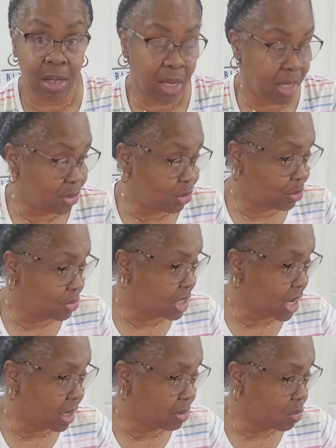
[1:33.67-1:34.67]
and use
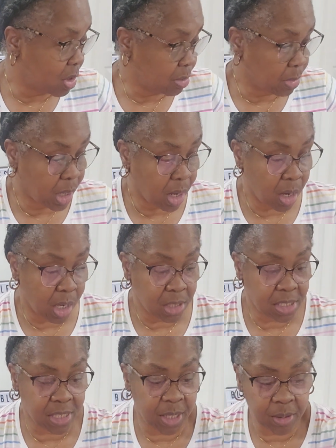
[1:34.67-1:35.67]
that in one of my
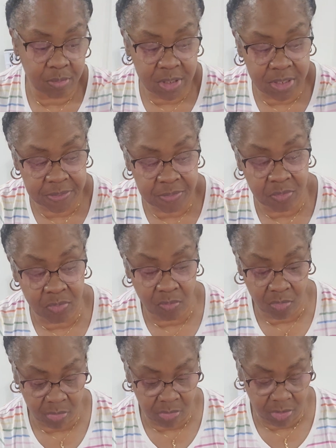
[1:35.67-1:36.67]
concepts.
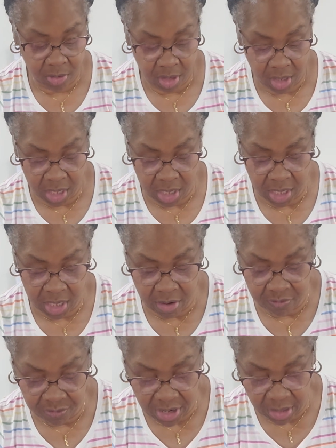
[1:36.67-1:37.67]
And I
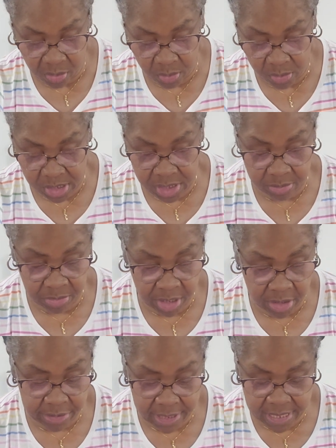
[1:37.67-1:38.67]
found some
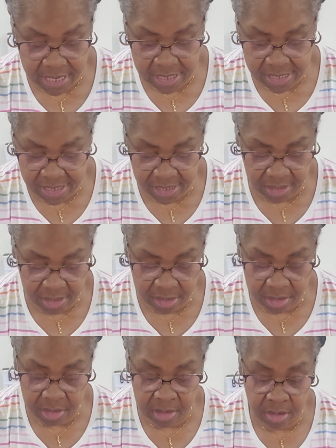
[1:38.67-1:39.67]
iridescent
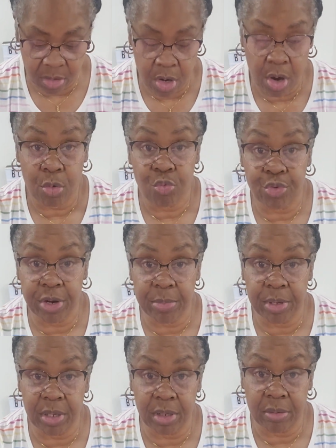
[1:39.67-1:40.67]

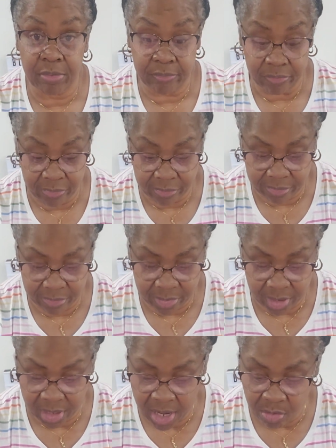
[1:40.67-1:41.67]
ribbon,
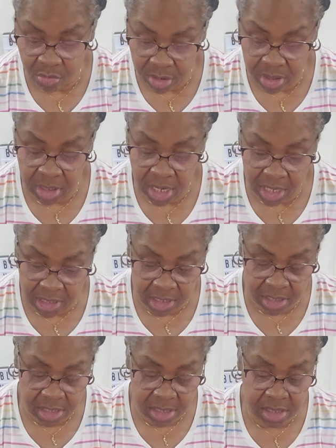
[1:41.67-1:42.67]
and I really like
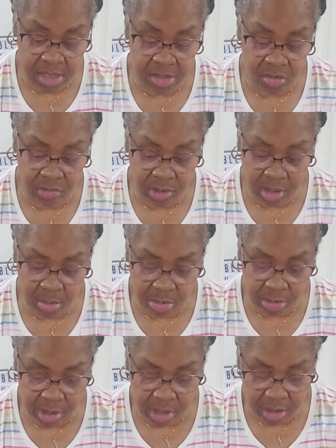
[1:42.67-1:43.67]
this. This is really
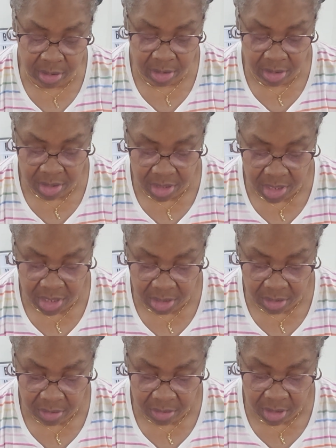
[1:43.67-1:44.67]
pretty.
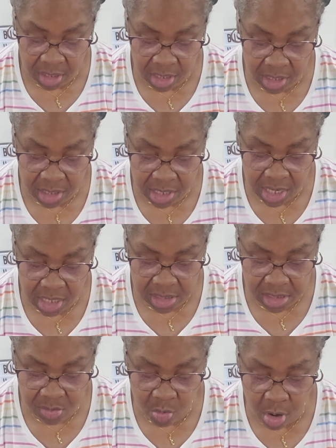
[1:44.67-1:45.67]
And it has
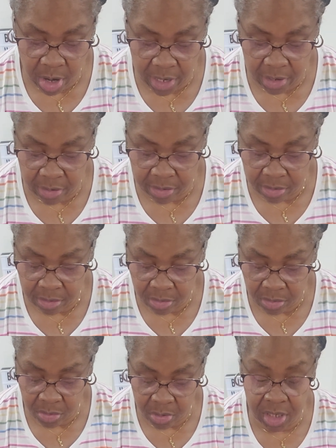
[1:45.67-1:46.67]
the wire
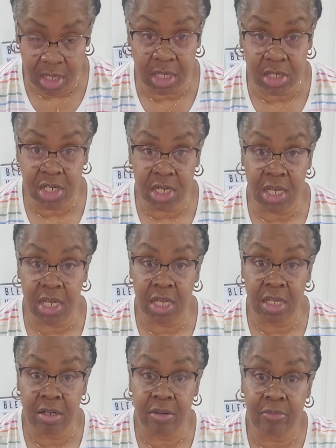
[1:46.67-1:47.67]
on each
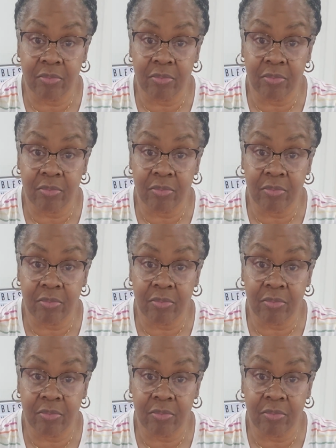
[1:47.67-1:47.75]
end.